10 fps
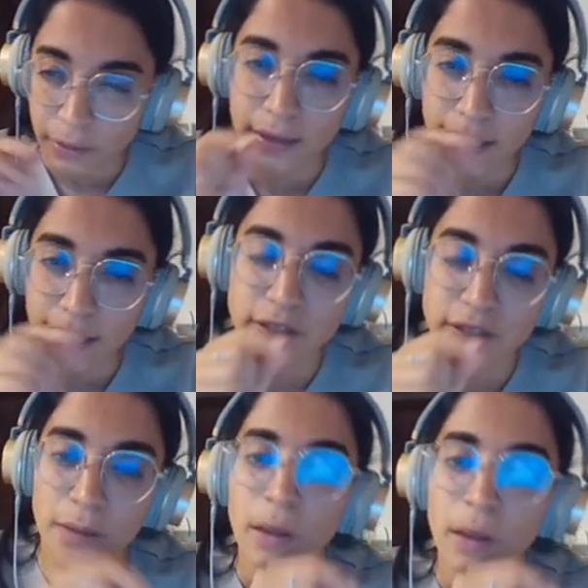I'm going to
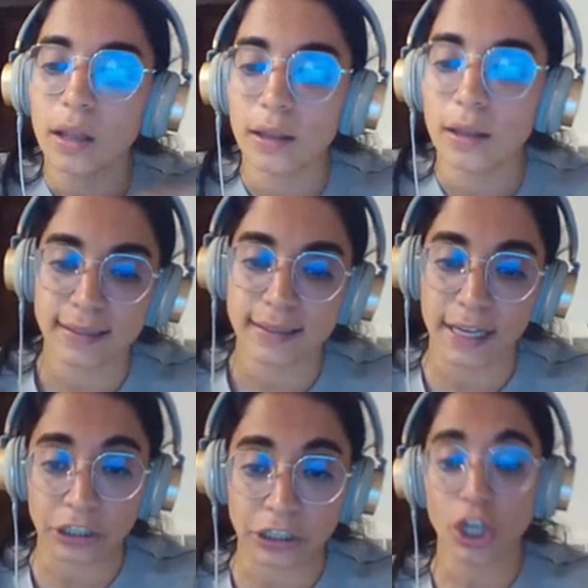have some
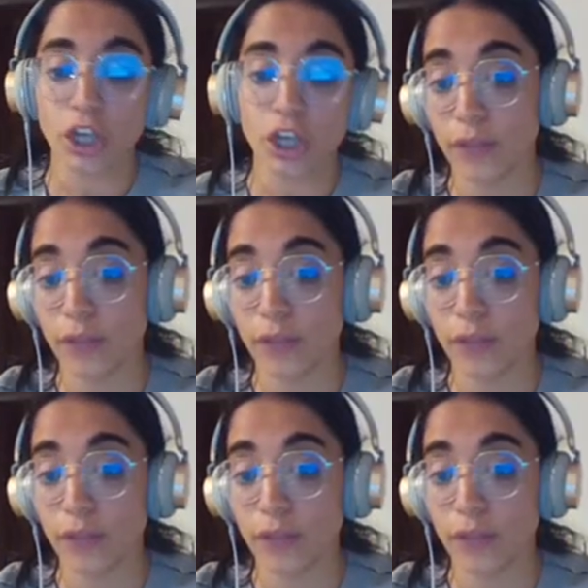lost energy.